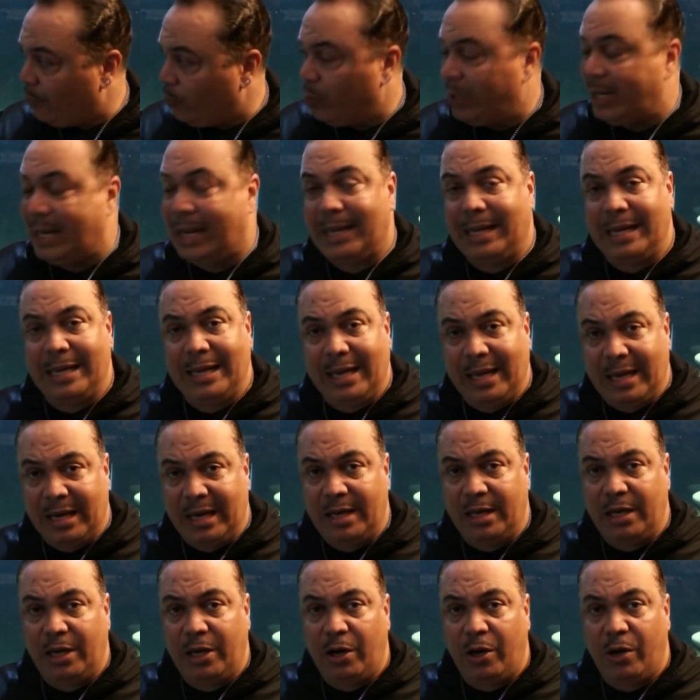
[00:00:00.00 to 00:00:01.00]
when I can get
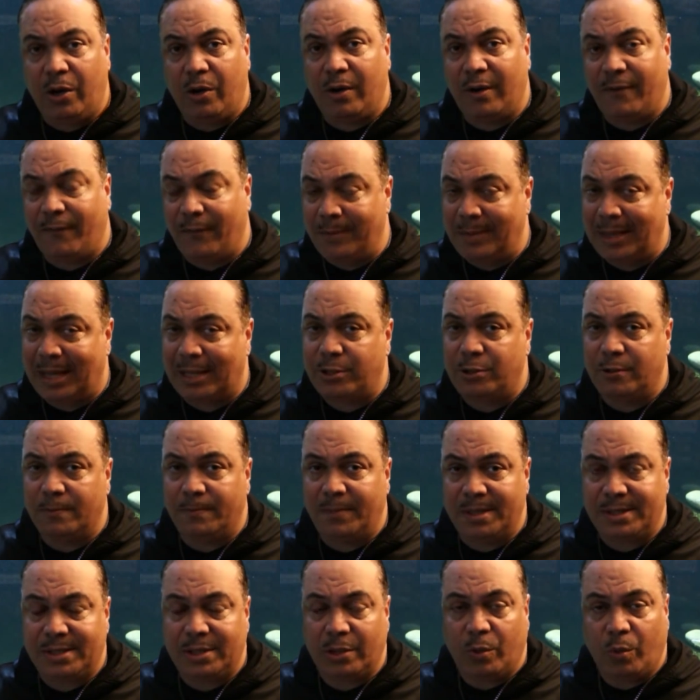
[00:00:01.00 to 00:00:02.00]
in here, if I'm not too
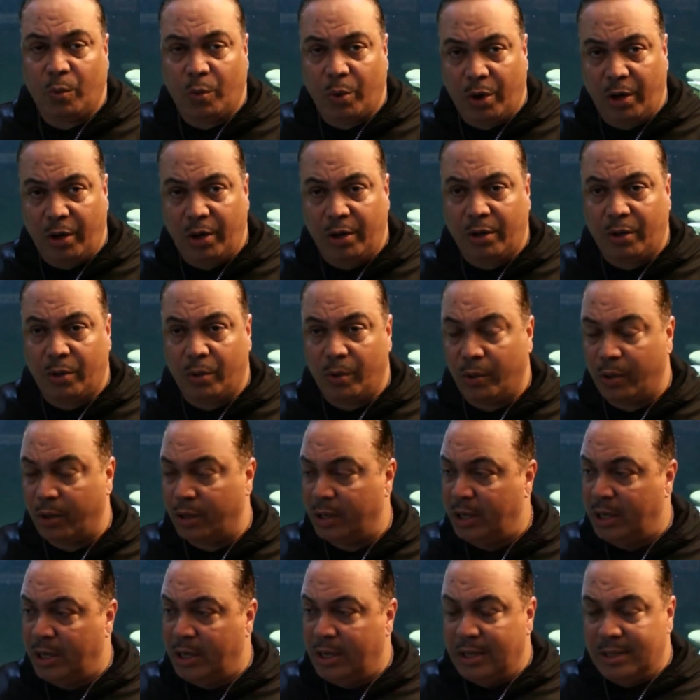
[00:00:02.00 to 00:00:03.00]
busy at work or
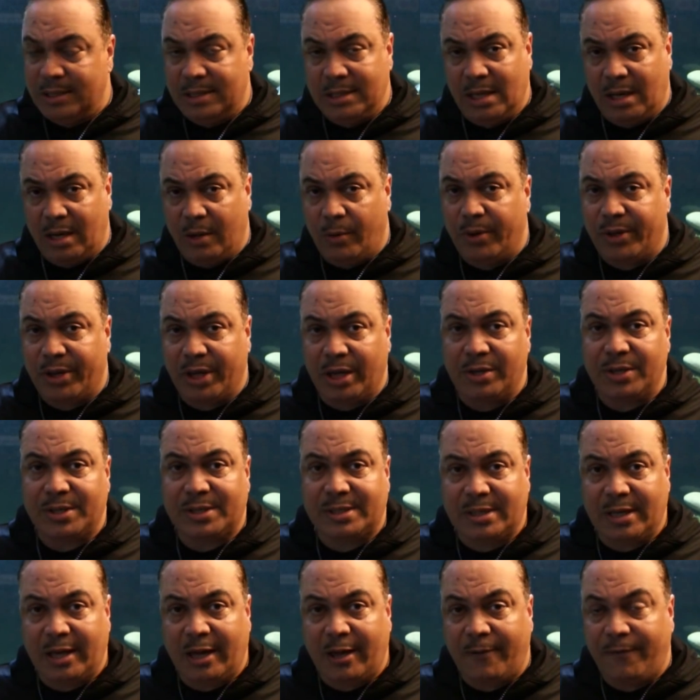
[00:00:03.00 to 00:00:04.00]
dealing with other
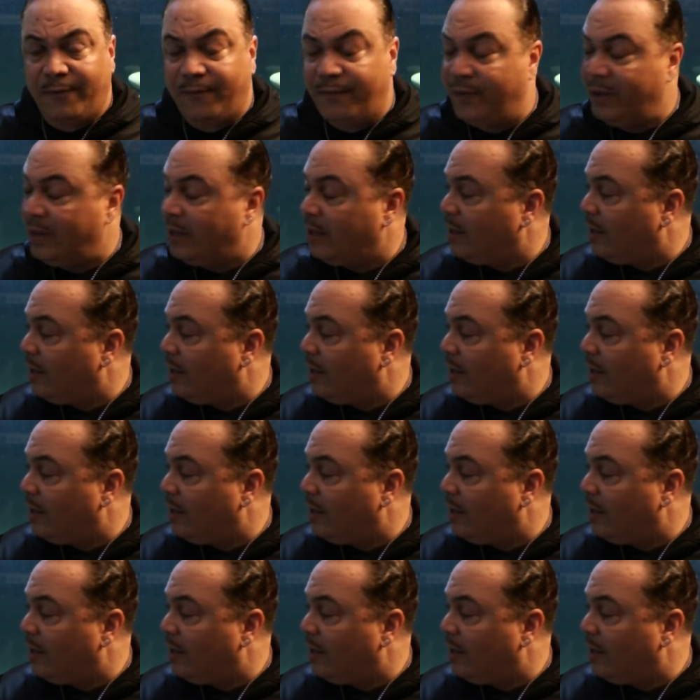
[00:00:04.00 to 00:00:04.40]
stuff.